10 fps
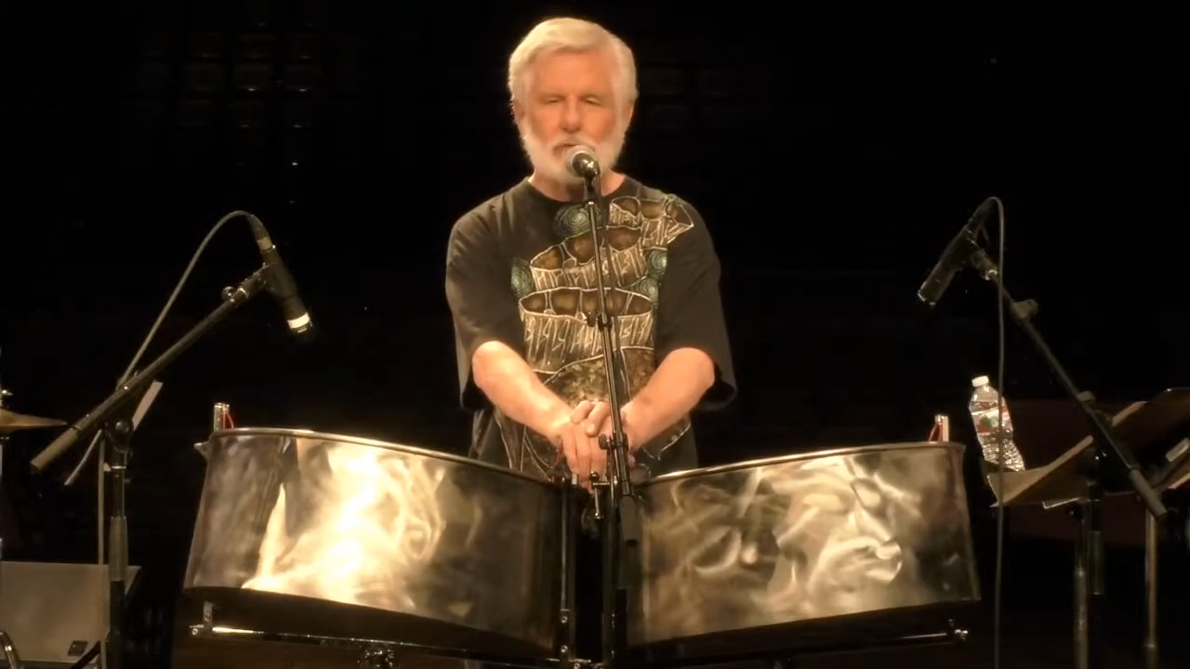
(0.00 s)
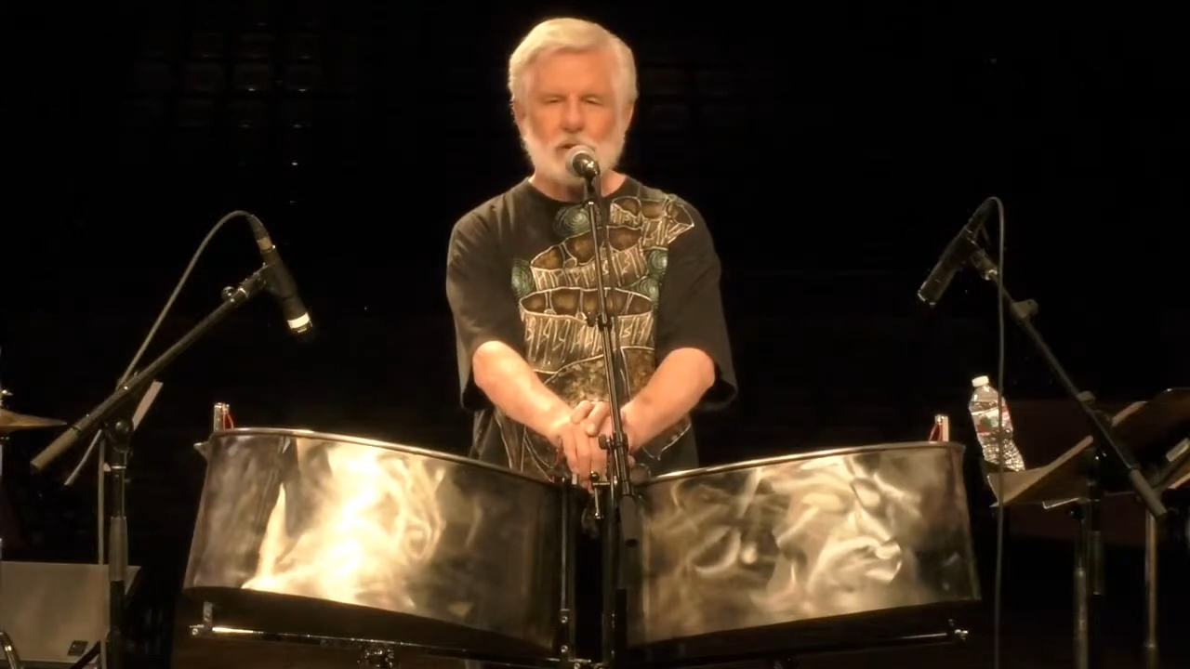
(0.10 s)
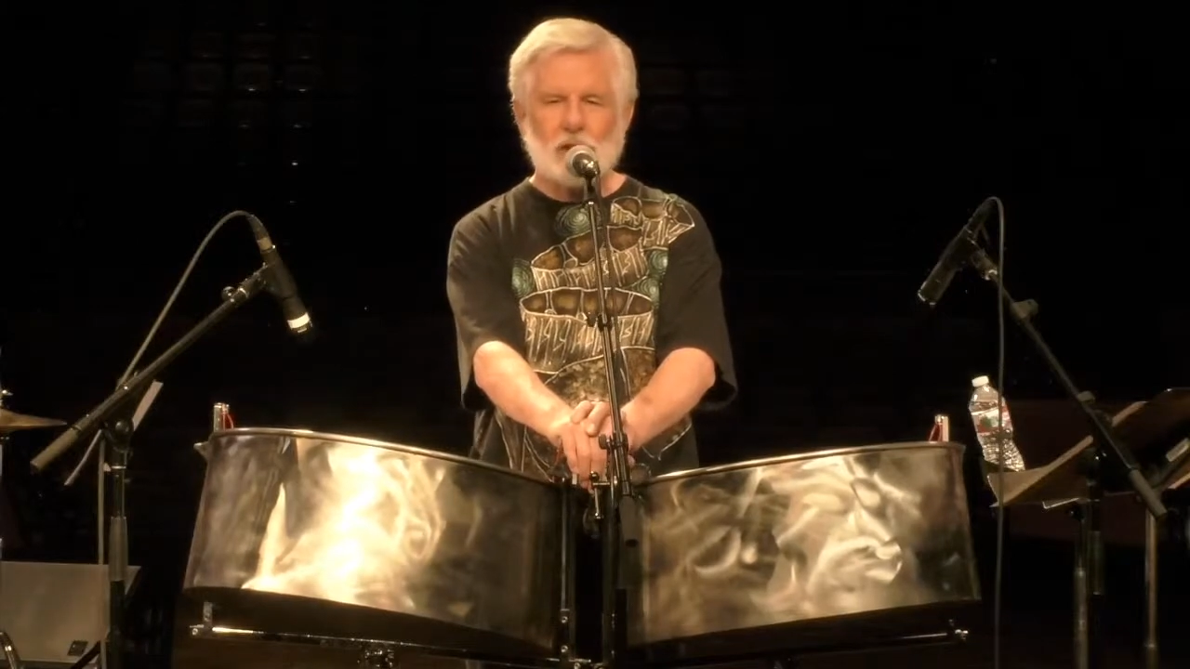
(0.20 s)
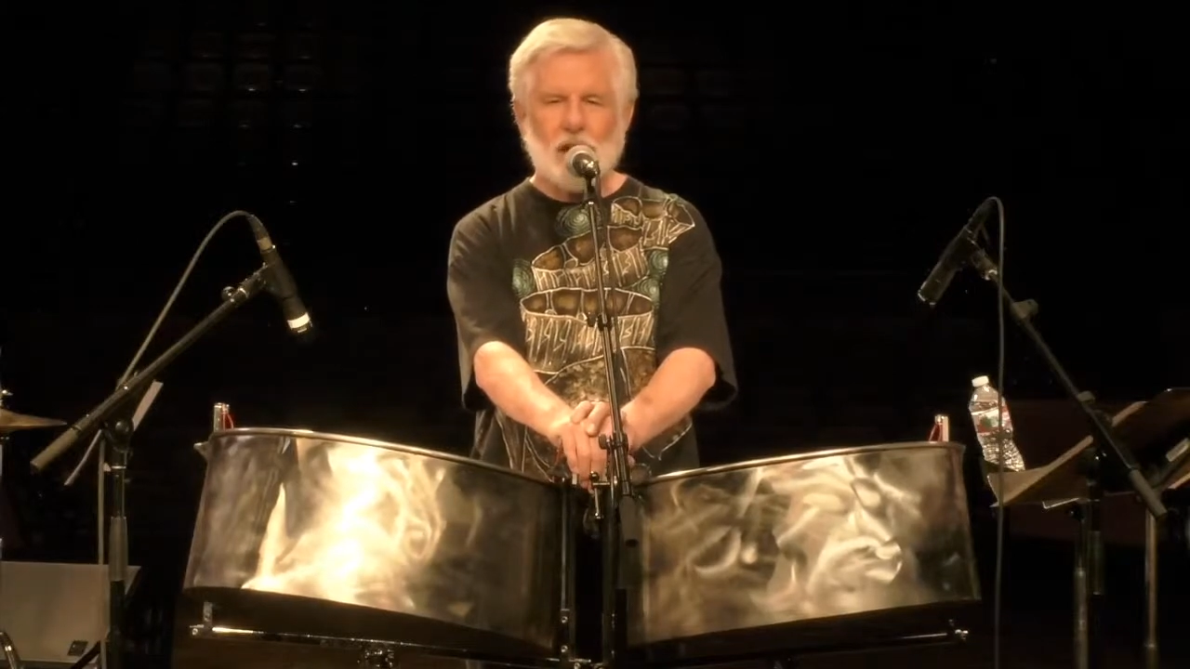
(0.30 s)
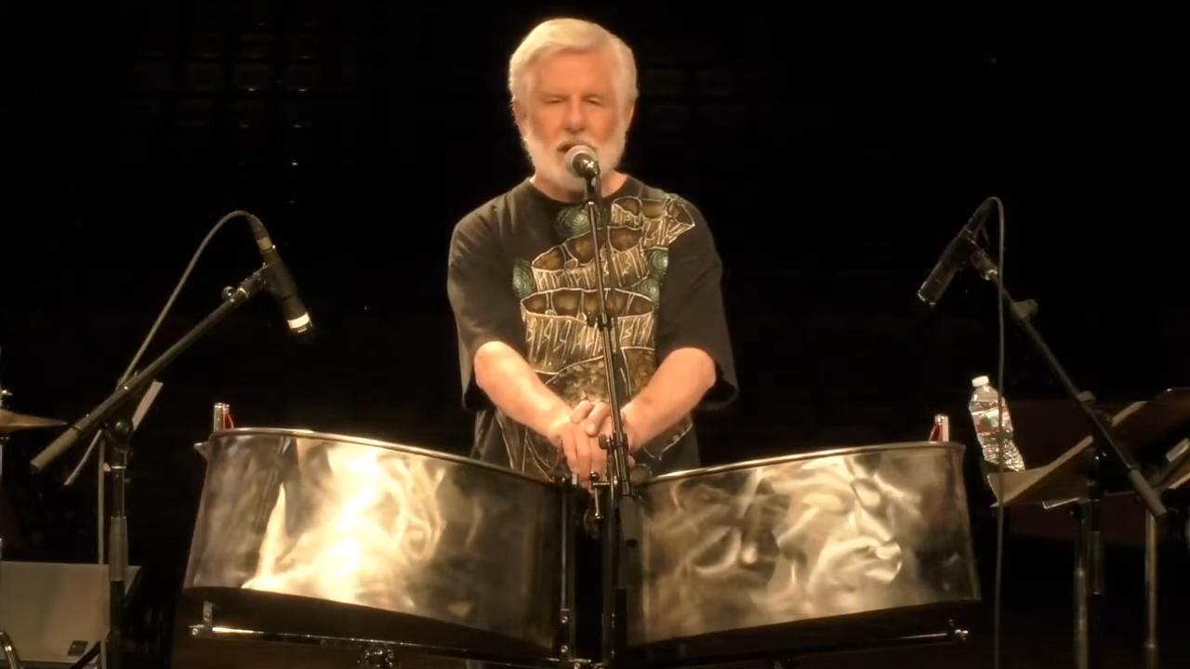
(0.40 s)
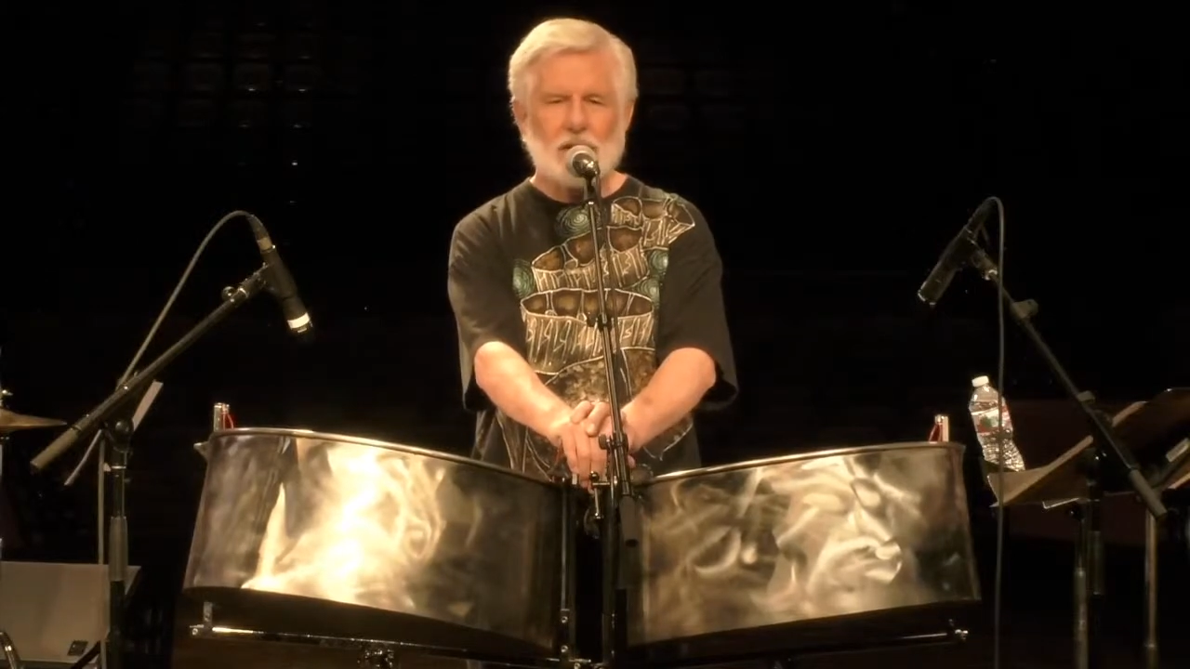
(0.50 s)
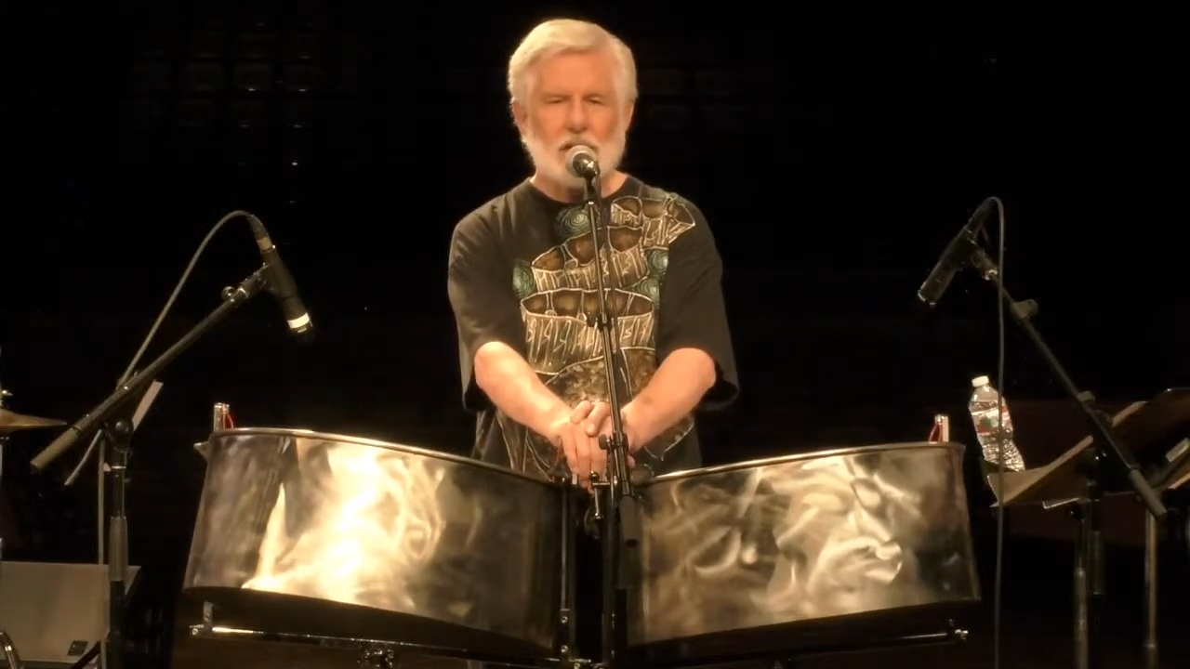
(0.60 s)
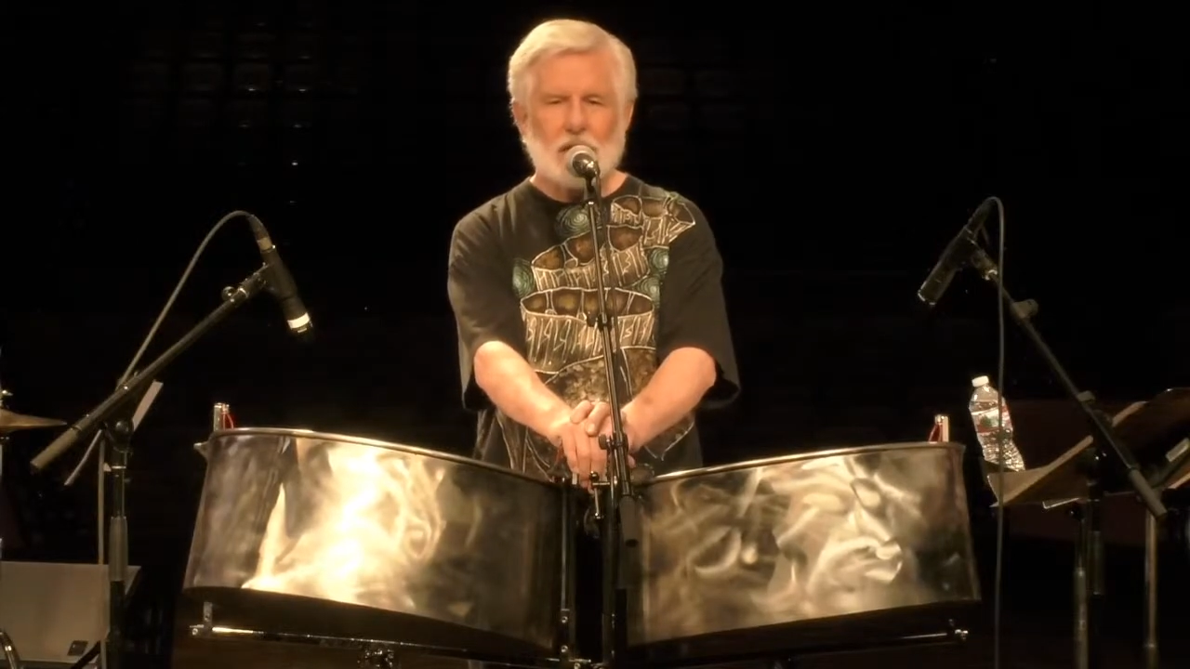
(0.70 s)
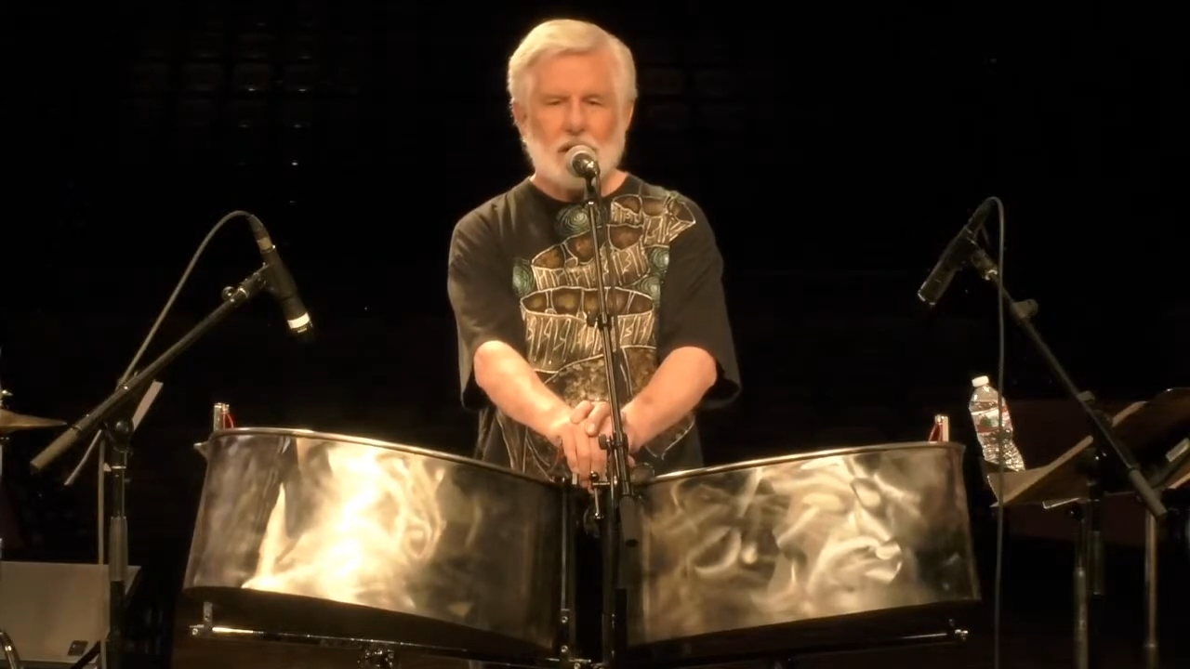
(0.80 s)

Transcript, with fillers: Trinidad,